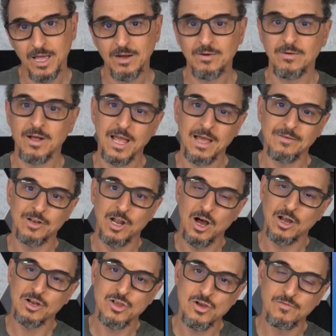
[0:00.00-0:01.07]
I don't have an
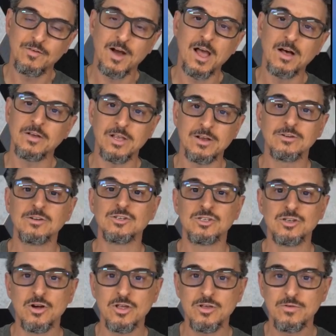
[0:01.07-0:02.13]
audio file here to show
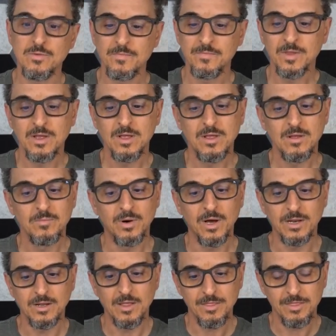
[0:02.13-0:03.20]
you,
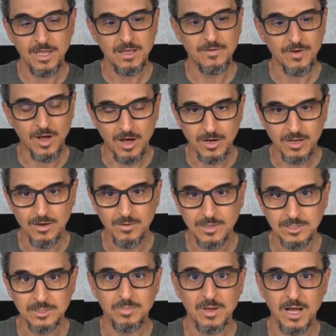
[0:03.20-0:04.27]
but think of audio as
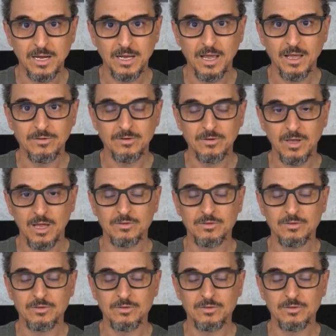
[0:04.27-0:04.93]
a podcast, okay?